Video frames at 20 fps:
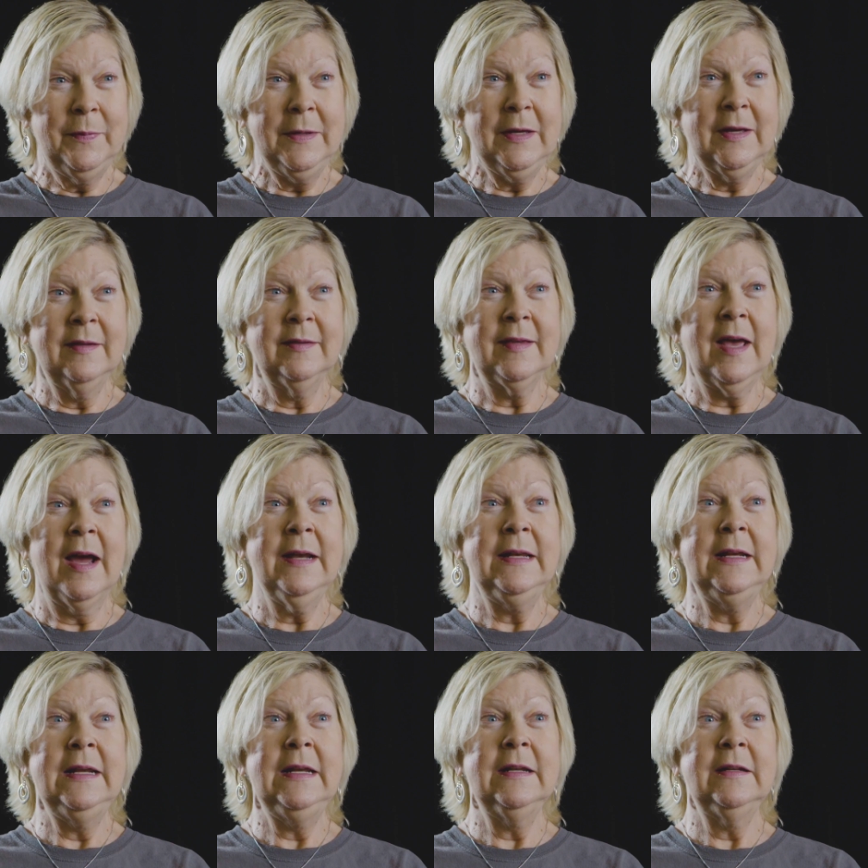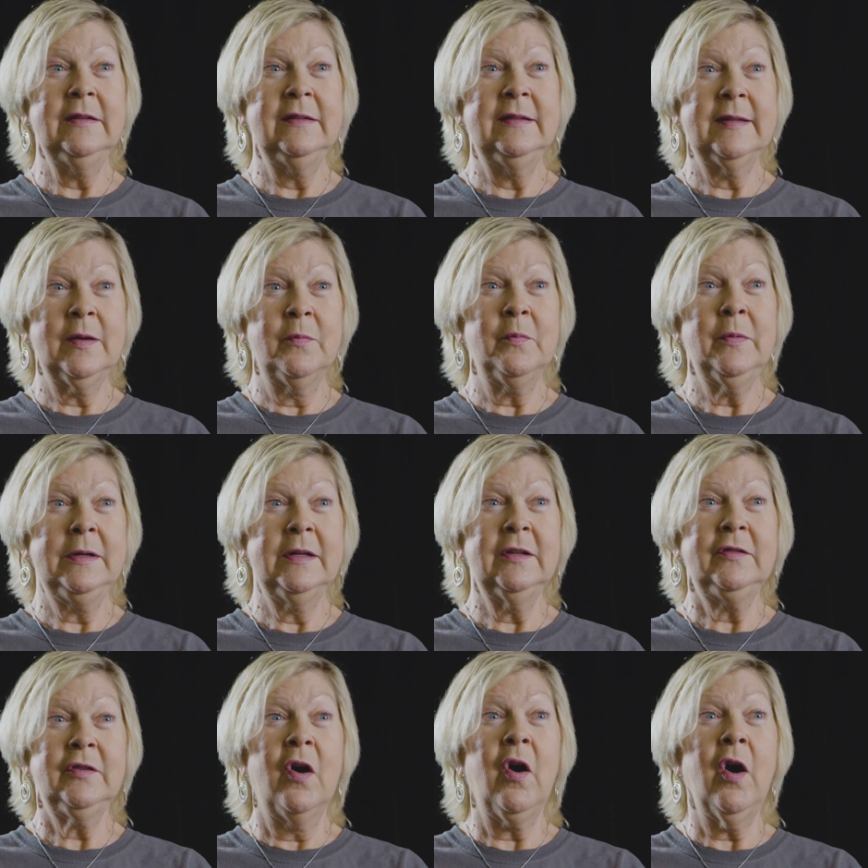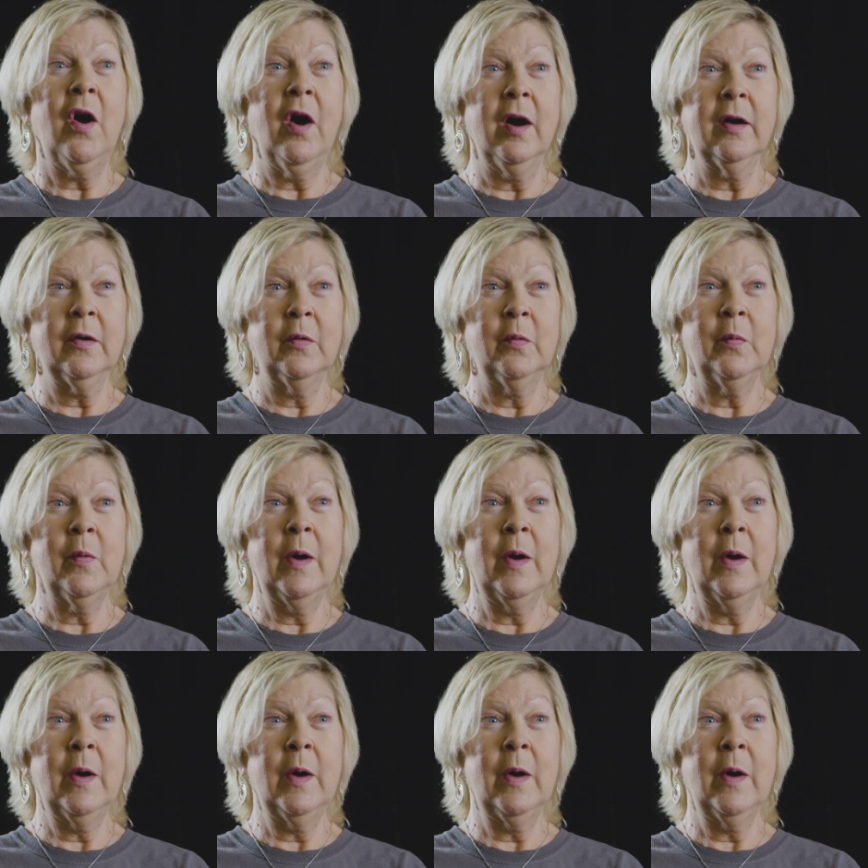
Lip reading: because I needed someone to talk